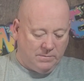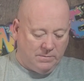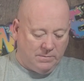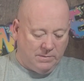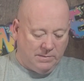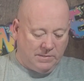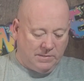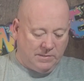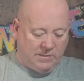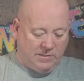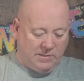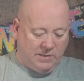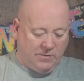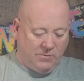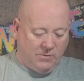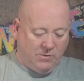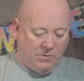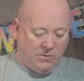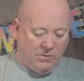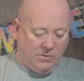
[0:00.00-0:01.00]
There's a
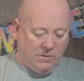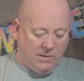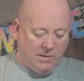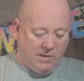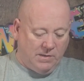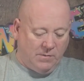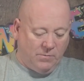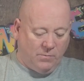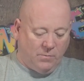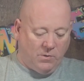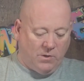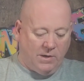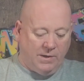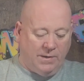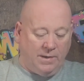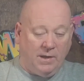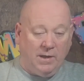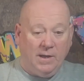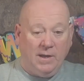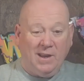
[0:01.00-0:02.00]
zero and a
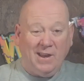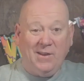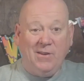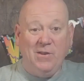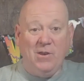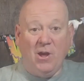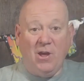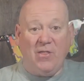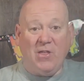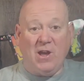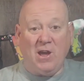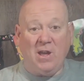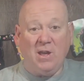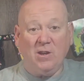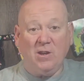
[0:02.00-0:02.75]
one. Another